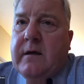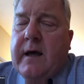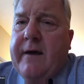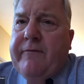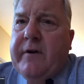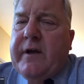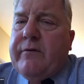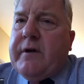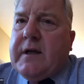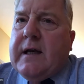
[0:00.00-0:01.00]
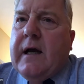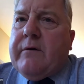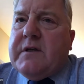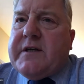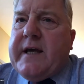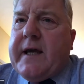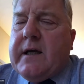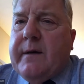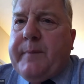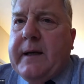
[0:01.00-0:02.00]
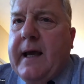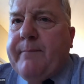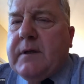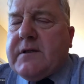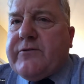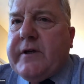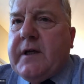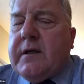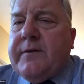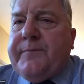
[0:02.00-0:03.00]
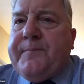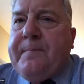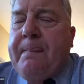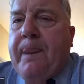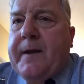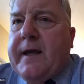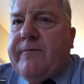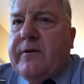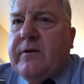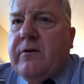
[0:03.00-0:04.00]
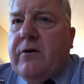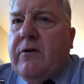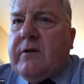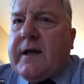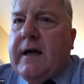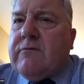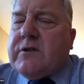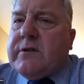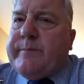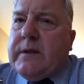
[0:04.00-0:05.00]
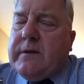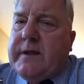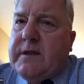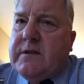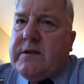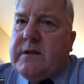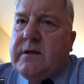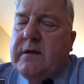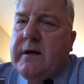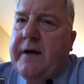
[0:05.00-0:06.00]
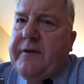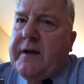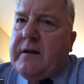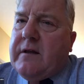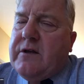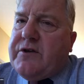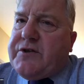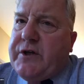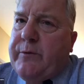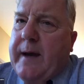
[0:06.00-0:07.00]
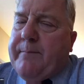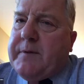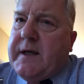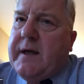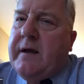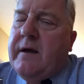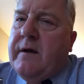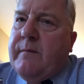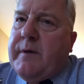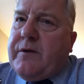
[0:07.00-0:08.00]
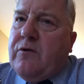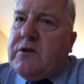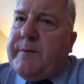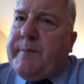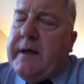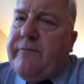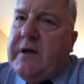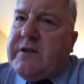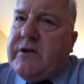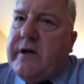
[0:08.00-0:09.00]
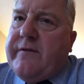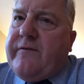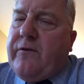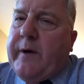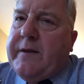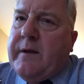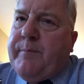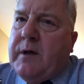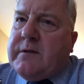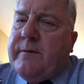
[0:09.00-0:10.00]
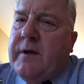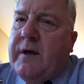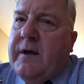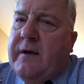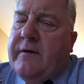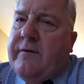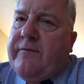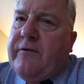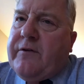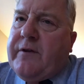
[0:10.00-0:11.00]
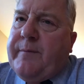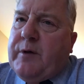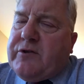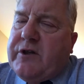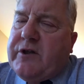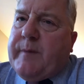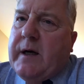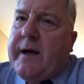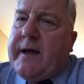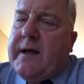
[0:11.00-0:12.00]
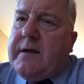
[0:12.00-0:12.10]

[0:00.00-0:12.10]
Every unit now is taken up in Hembler Street, even all the council buildings. I think there's 2 empty, but those are being reserved for when the butcher's market